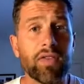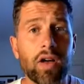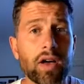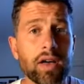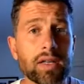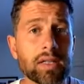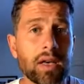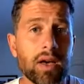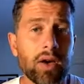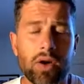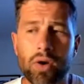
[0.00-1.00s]
flyers,
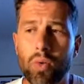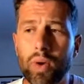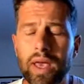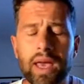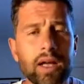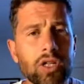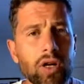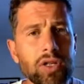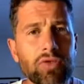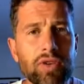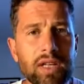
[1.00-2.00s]
we're getting a
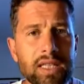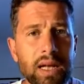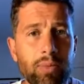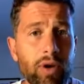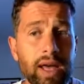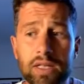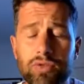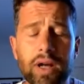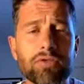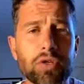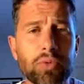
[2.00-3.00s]
chance to really celebrate. As a
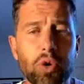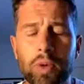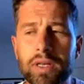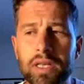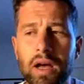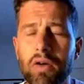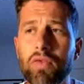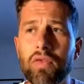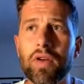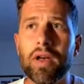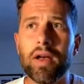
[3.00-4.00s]
director of sport
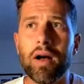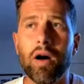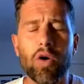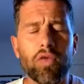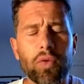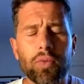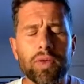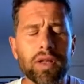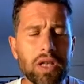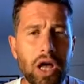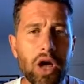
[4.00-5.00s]
myself, I often
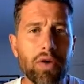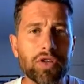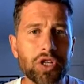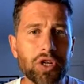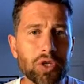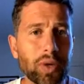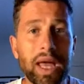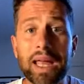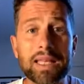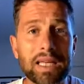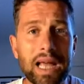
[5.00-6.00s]
didn't know if students were
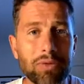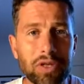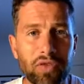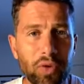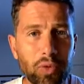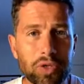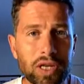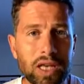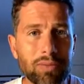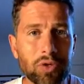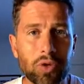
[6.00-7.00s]
getting into county football
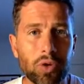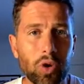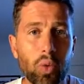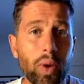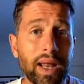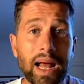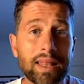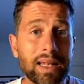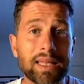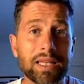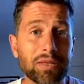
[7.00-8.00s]
teams or winning
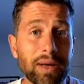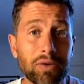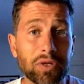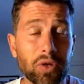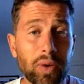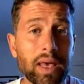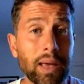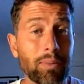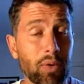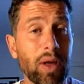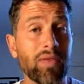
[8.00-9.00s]
athletics medals at the
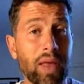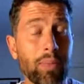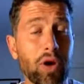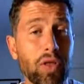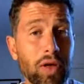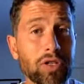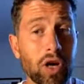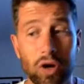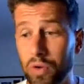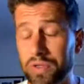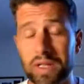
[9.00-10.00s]
weekend. But if they're putting those
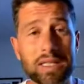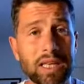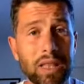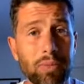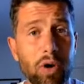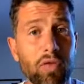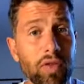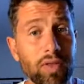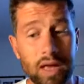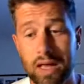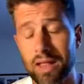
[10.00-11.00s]
goals and they're ticking them off
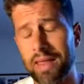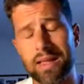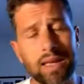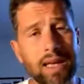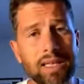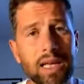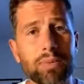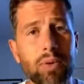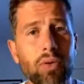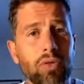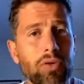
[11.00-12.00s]
and that data gets
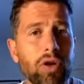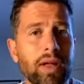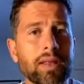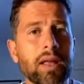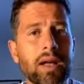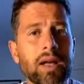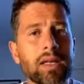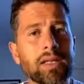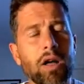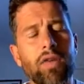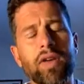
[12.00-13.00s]
pulled through, then
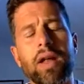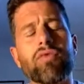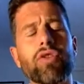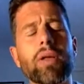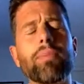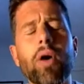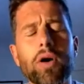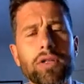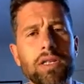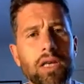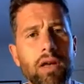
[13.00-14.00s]
staff can have really
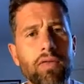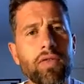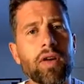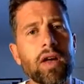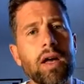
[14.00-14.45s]
positive